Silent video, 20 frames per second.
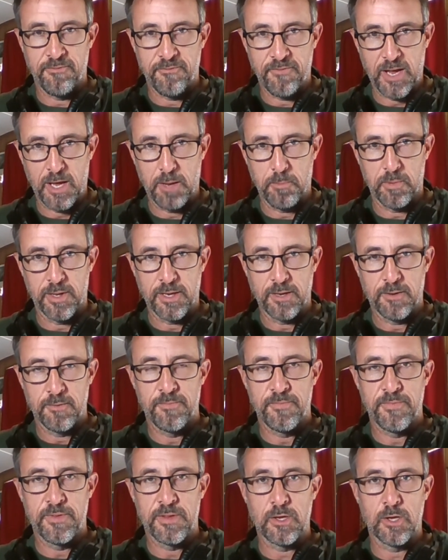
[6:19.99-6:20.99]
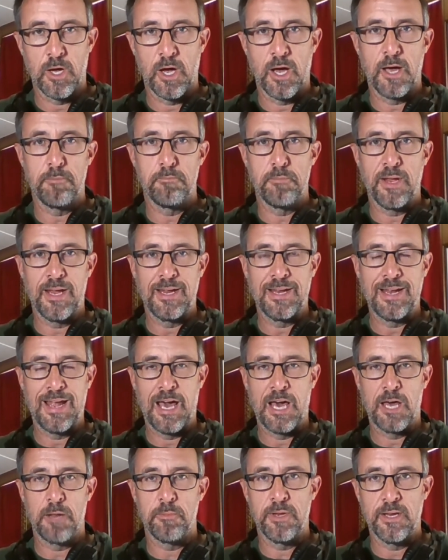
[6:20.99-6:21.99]
family. God made
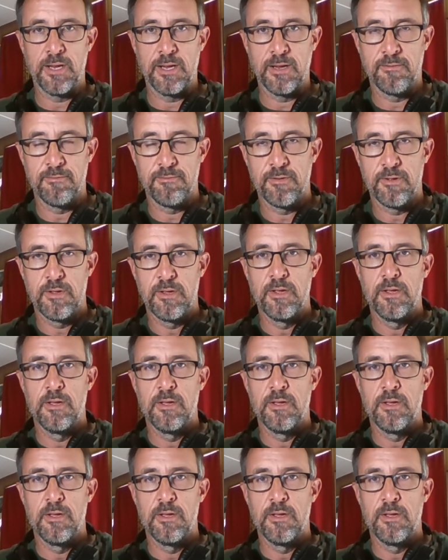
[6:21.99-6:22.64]
Adam and Eve.